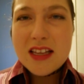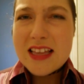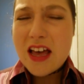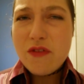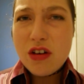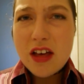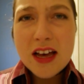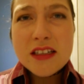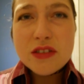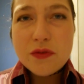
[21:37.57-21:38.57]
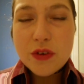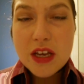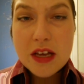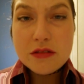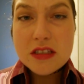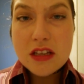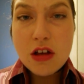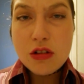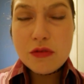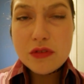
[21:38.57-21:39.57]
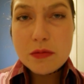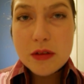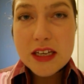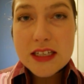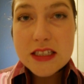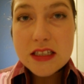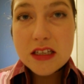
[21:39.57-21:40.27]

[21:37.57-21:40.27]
They have all kinds of free counseling all over the place.